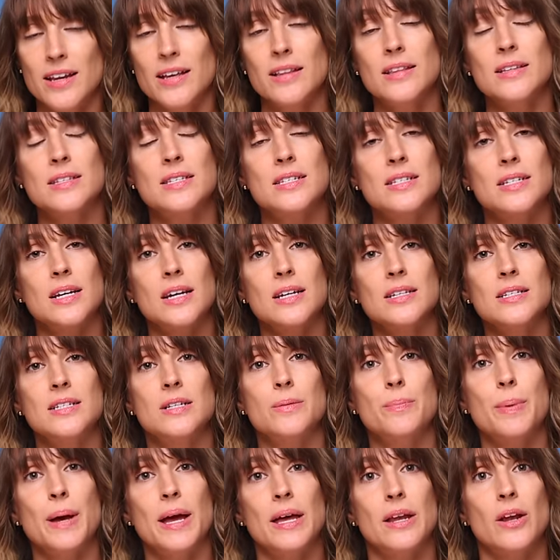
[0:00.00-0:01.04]
Now, this does
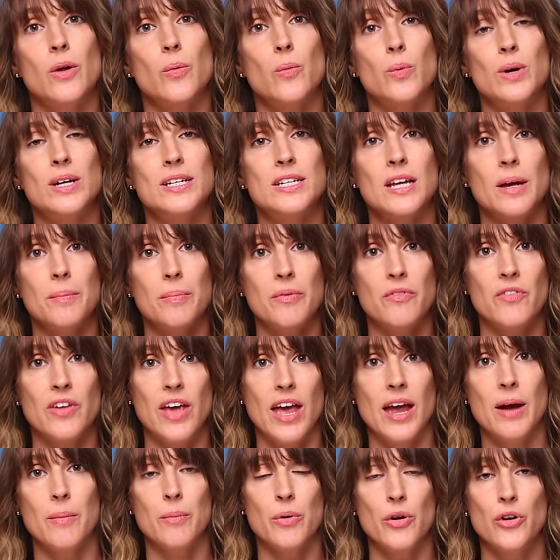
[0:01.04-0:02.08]
depend on what type of
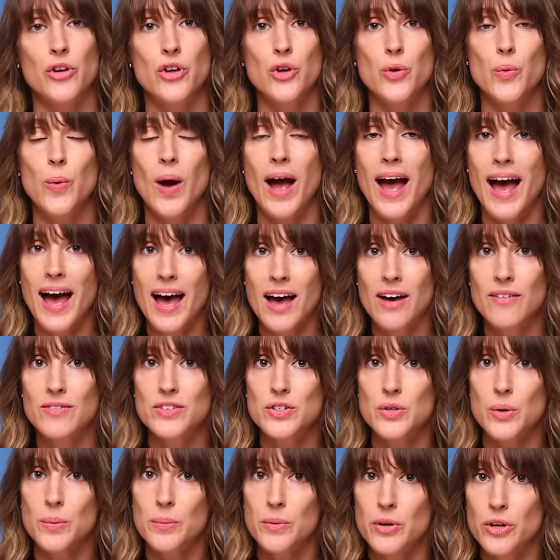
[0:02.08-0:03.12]
camera you have,
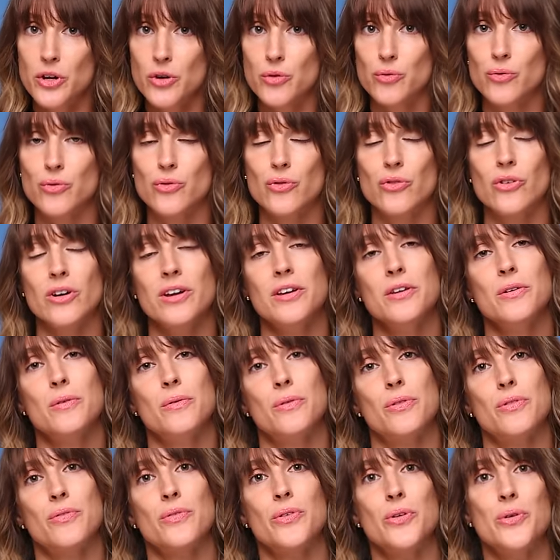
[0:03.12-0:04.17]
so I'm gonna run you
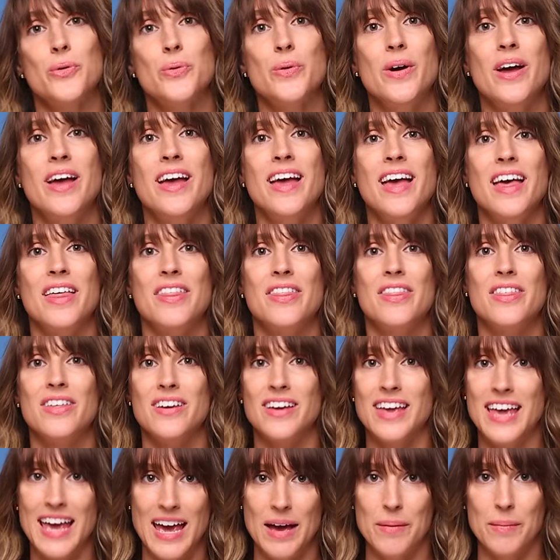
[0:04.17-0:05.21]
through
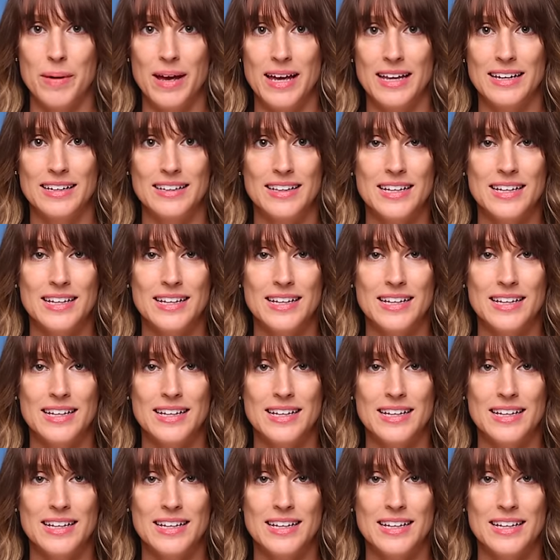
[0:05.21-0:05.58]
the gamut.